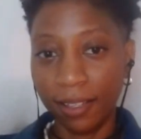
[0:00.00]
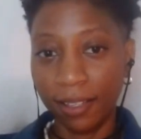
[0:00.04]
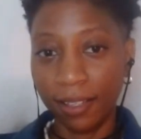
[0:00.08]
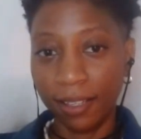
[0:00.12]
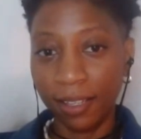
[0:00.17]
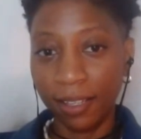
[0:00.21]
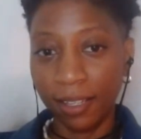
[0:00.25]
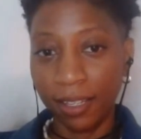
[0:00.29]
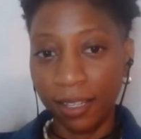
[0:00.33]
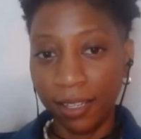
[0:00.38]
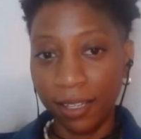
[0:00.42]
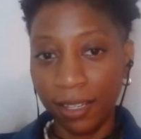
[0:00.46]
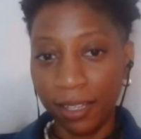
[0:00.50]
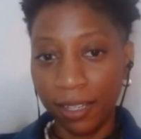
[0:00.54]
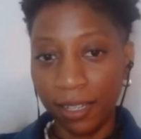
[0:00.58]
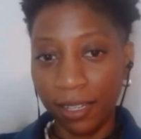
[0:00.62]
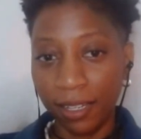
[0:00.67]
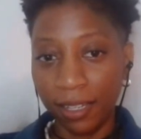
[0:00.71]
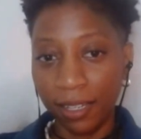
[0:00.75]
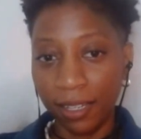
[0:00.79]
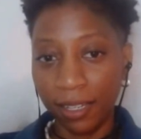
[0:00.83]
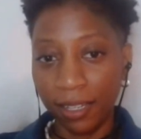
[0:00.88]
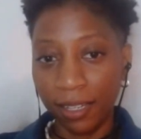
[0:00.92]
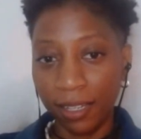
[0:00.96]
Yes,
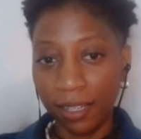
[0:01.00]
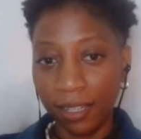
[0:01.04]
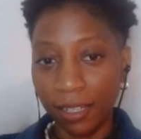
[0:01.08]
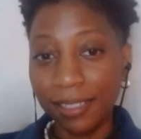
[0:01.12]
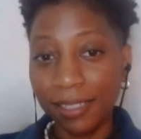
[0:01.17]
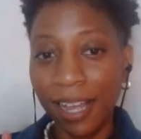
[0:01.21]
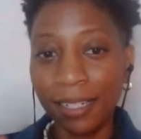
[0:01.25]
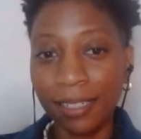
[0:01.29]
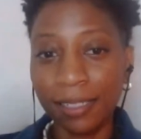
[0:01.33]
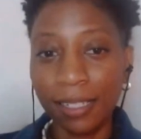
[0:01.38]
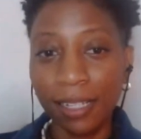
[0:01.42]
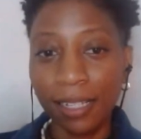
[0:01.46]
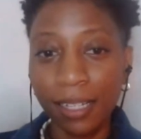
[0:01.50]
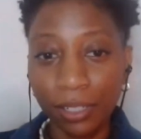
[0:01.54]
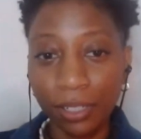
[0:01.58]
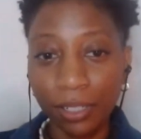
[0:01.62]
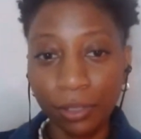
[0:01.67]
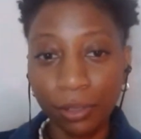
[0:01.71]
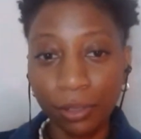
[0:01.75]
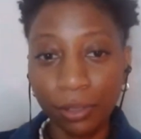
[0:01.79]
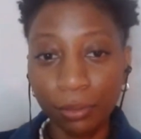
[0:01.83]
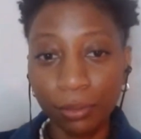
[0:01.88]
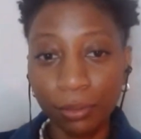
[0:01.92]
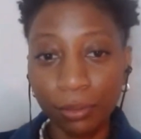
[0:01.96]
God is in you,
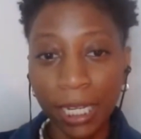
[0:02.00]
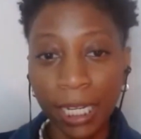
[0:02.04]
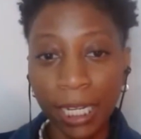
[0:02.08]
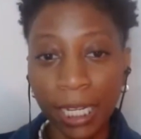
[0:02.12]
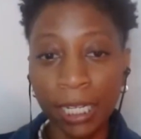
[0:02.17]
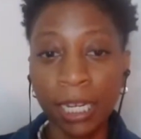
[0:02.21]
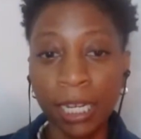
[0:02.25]
and